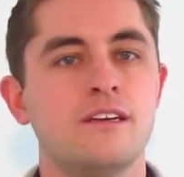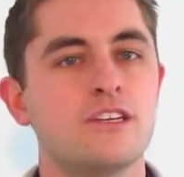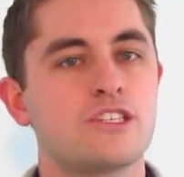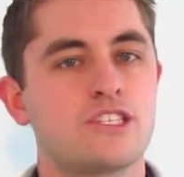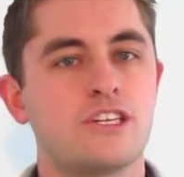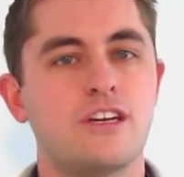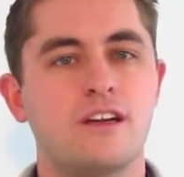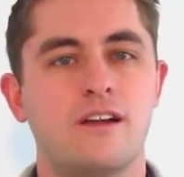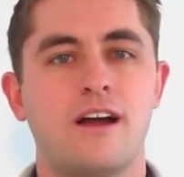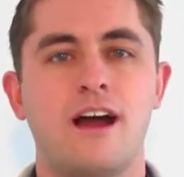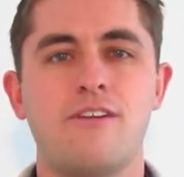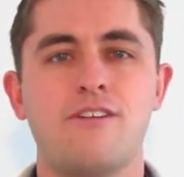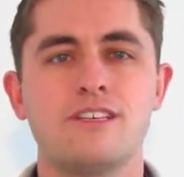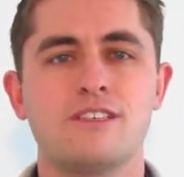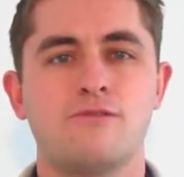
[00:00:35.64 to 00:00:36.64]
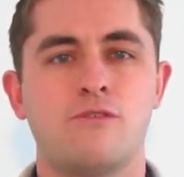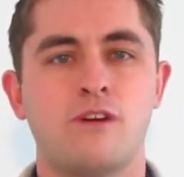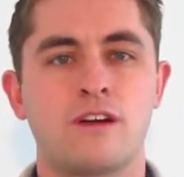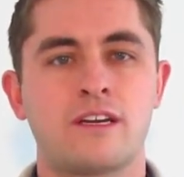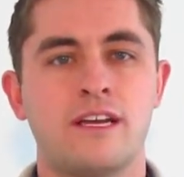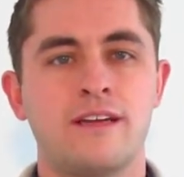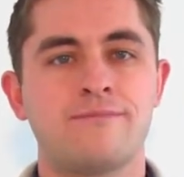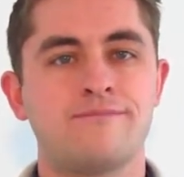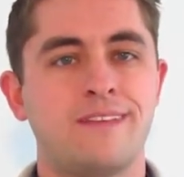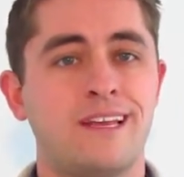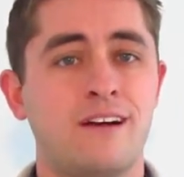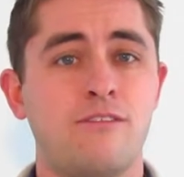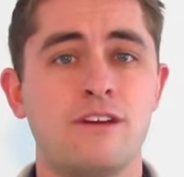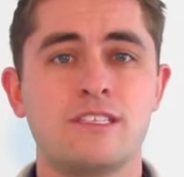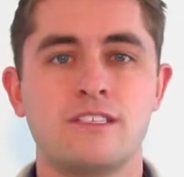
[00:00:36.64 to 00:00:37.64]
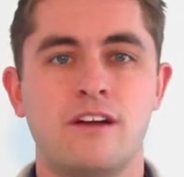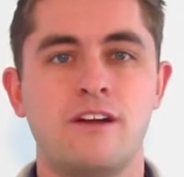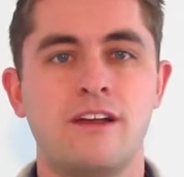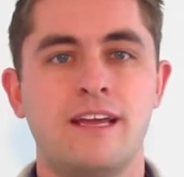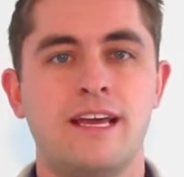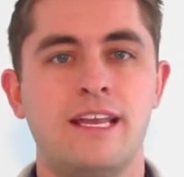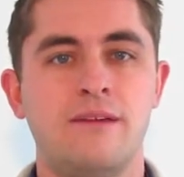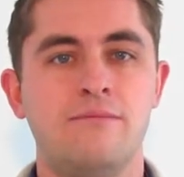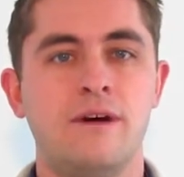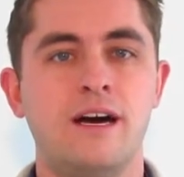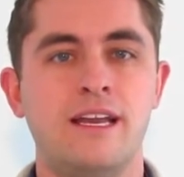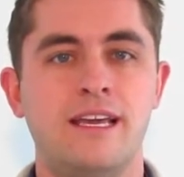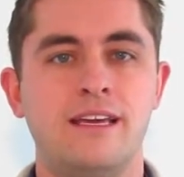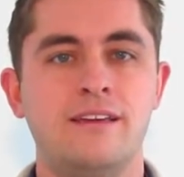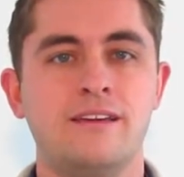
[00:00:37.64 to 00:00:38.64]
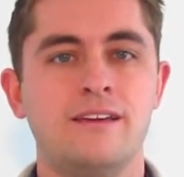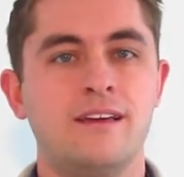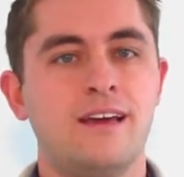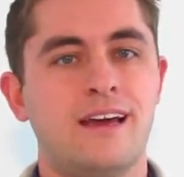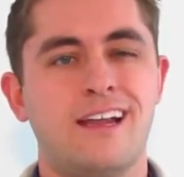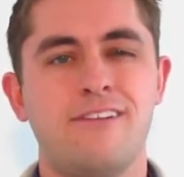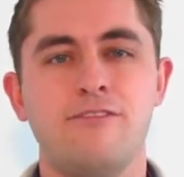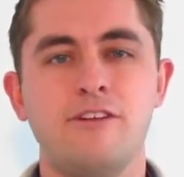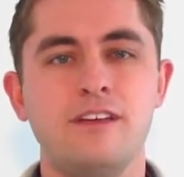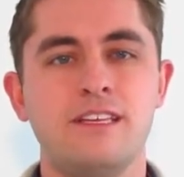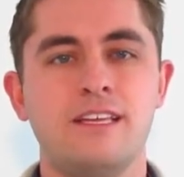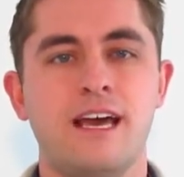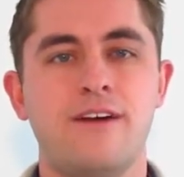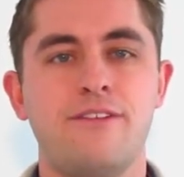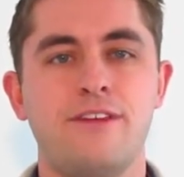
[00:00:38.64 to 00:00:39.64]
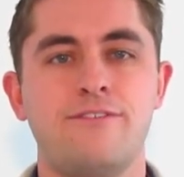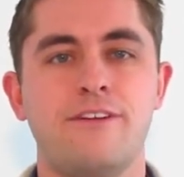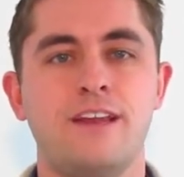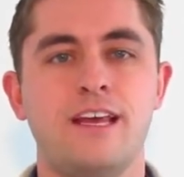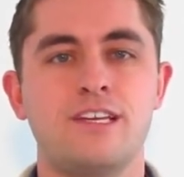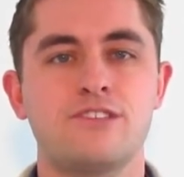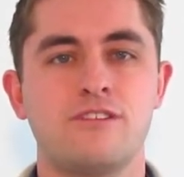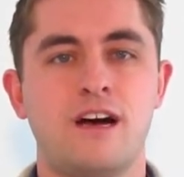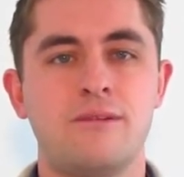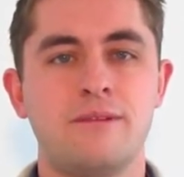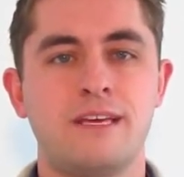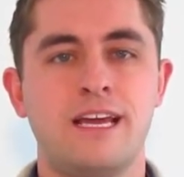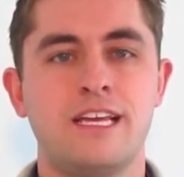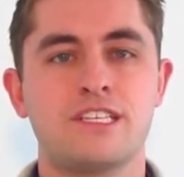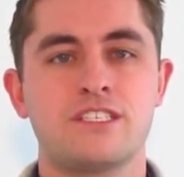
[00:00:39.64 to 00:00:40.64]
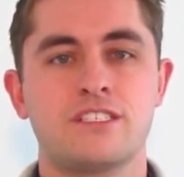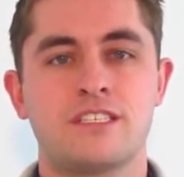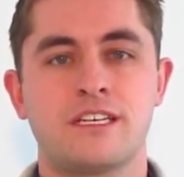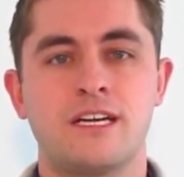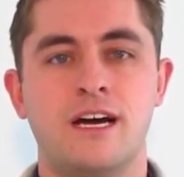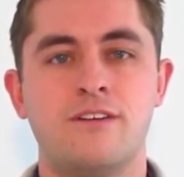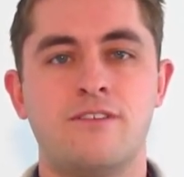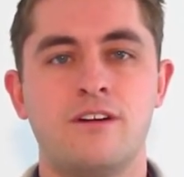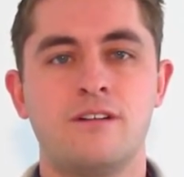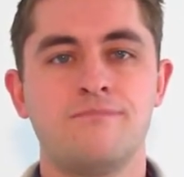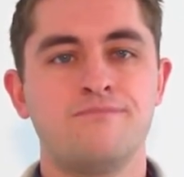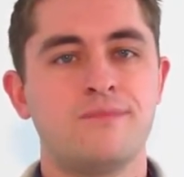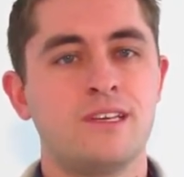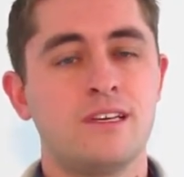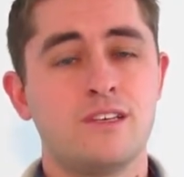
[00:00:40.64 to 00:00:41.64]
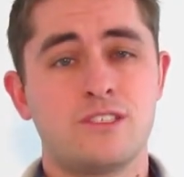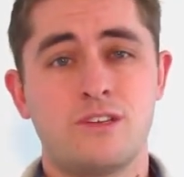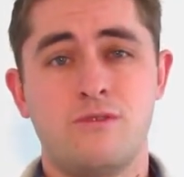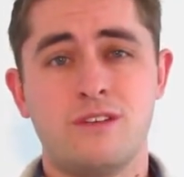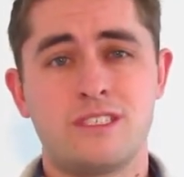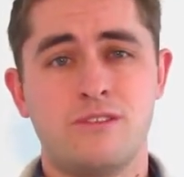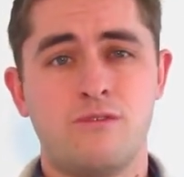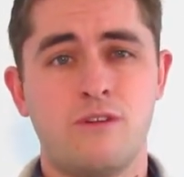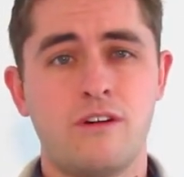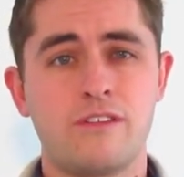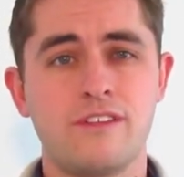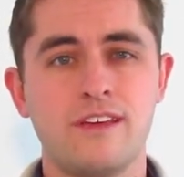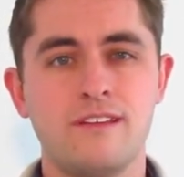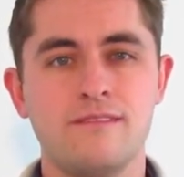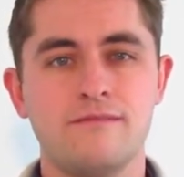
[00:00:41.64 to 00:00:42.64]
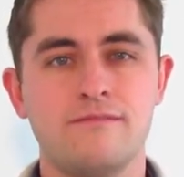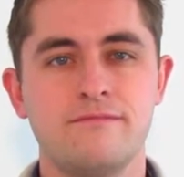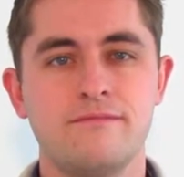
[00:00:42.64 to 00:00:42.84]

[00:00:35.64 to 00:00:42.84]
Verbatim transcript: Sure, I wasn't working, and I wasn't earning any money, and I really didn't have any financial obligations to cover, so was it worth it?